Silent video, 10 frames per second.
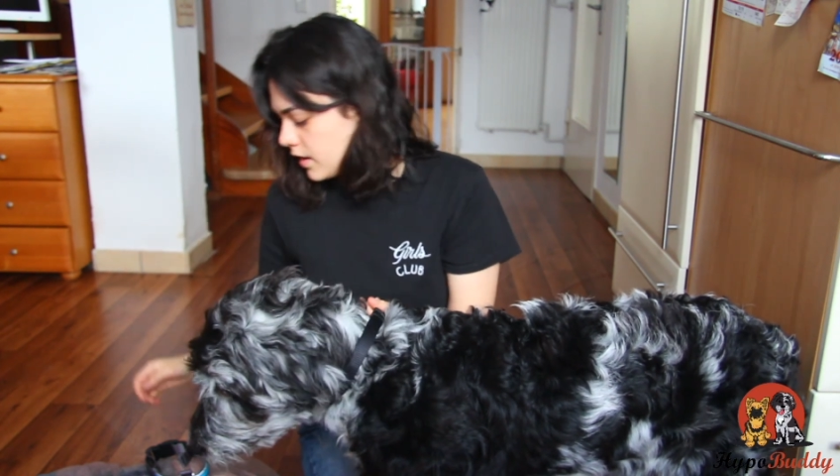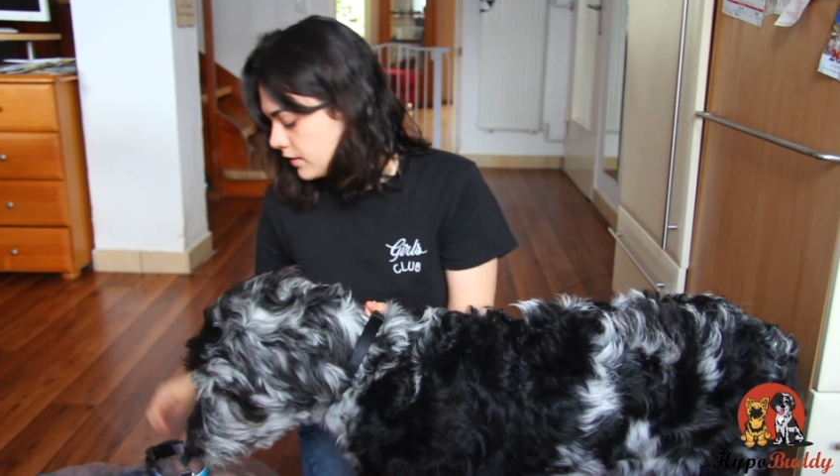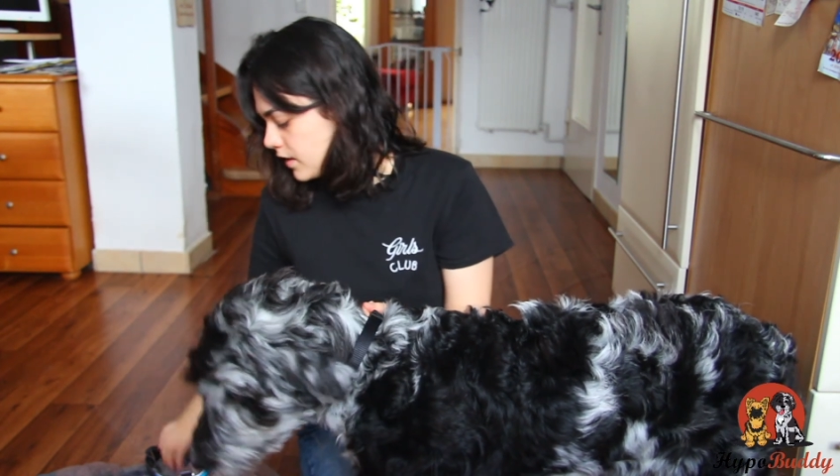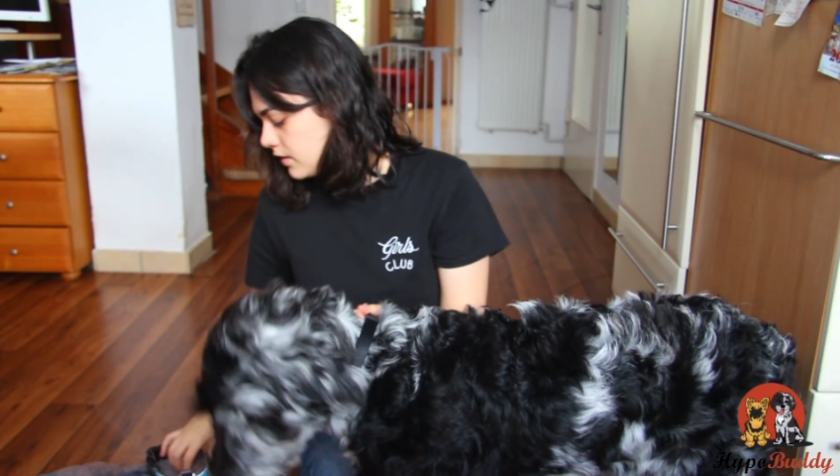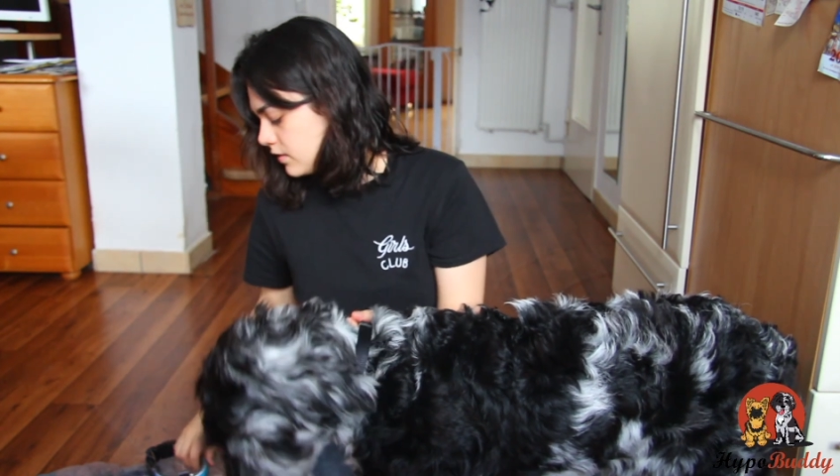
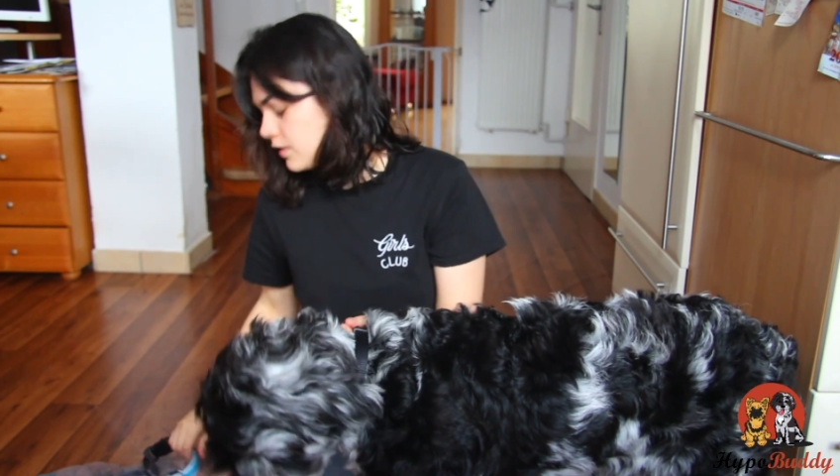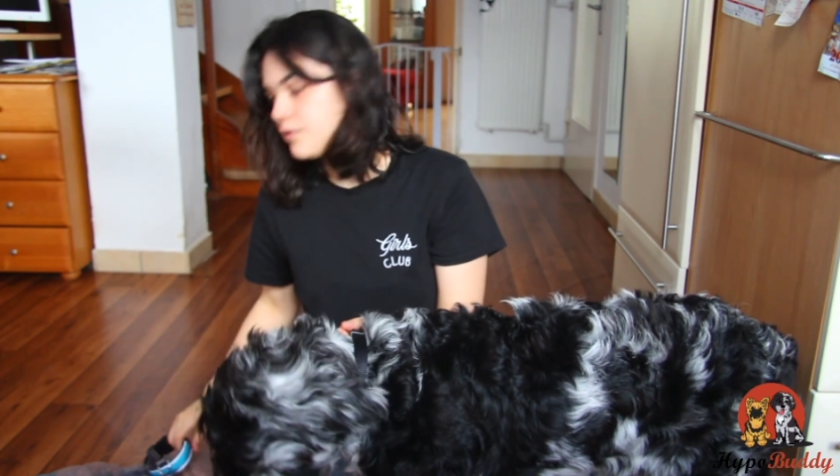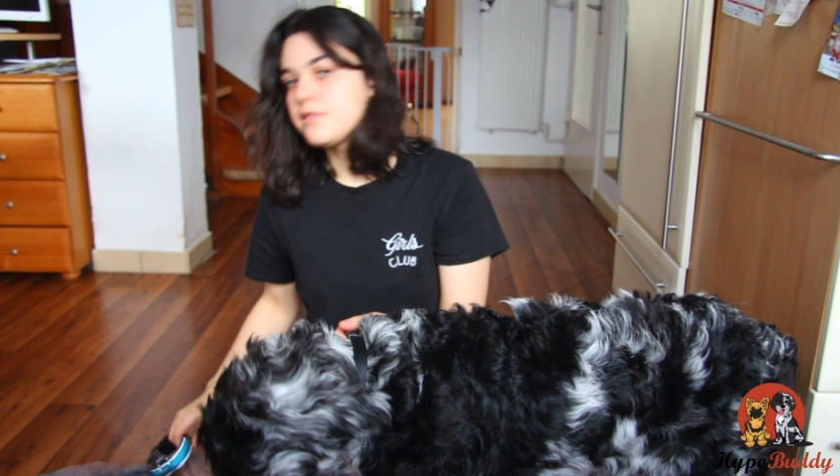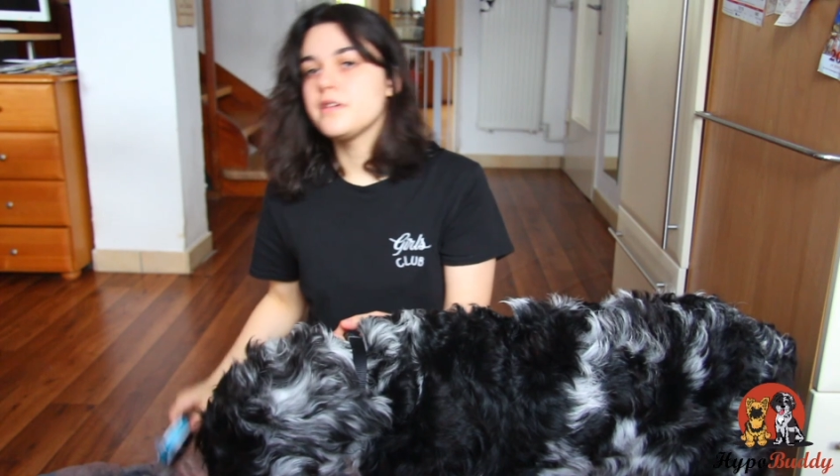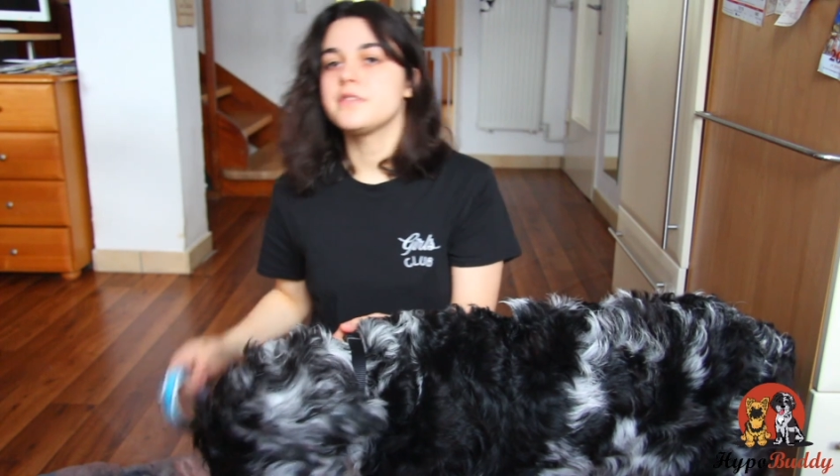And then
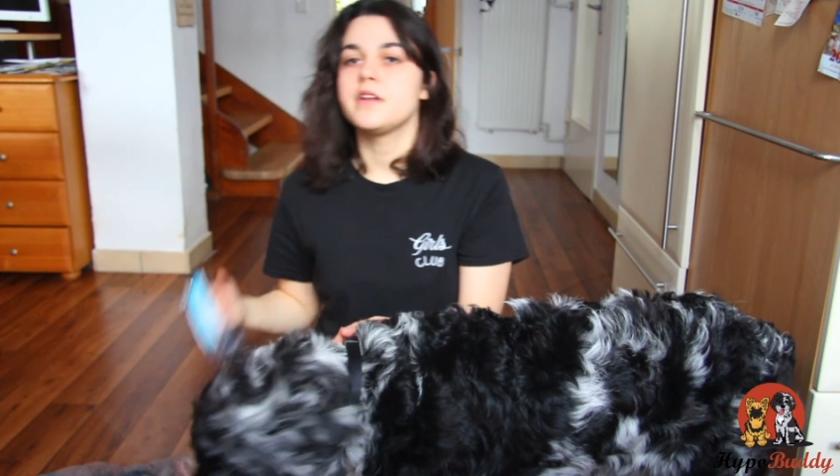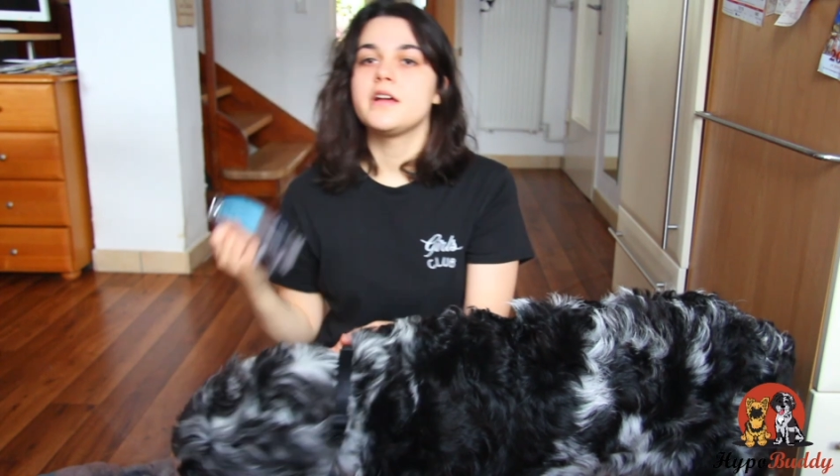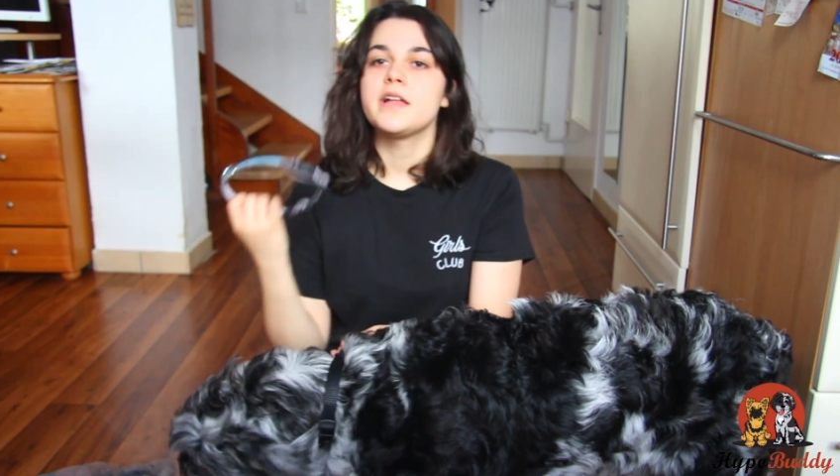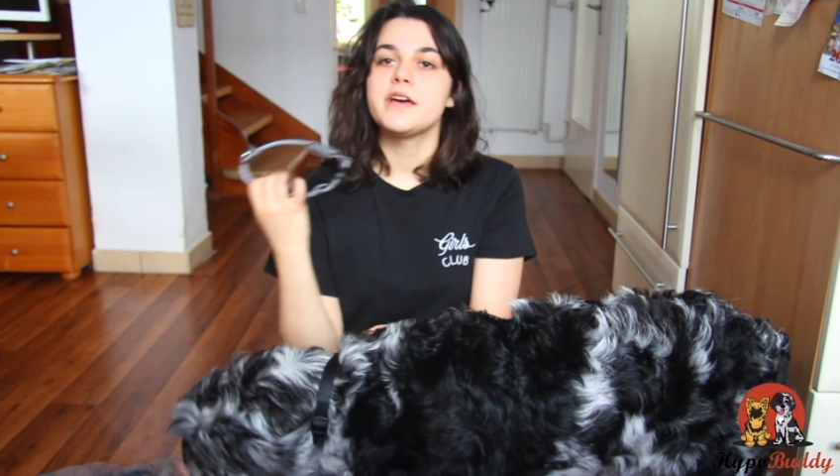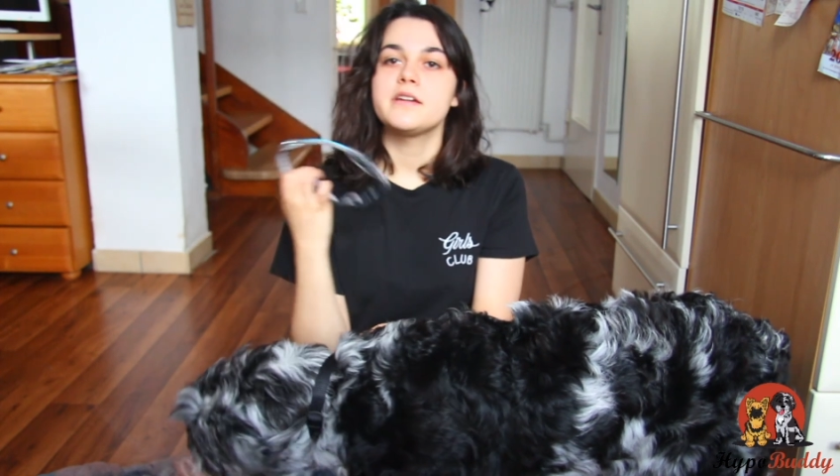another thing that
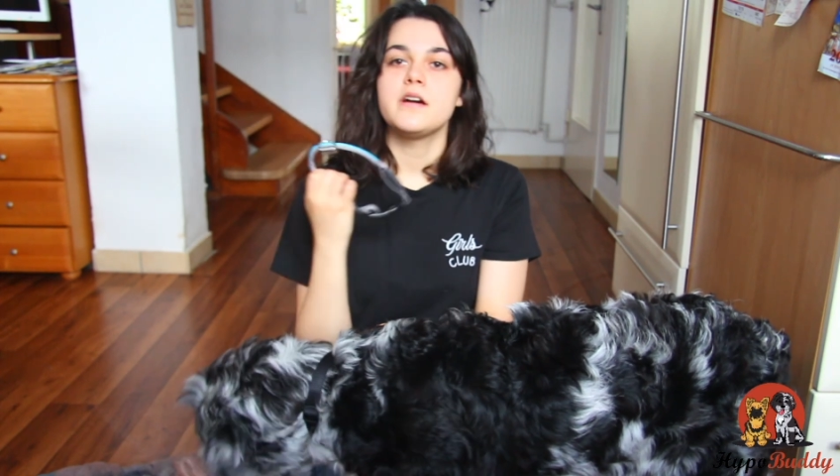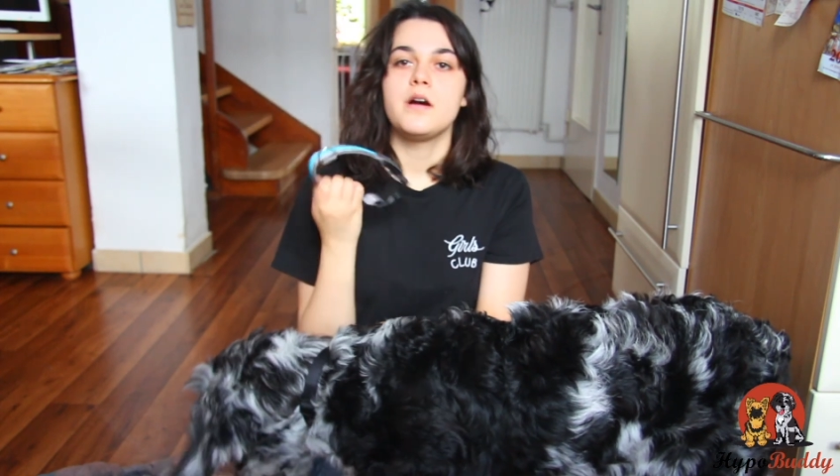I like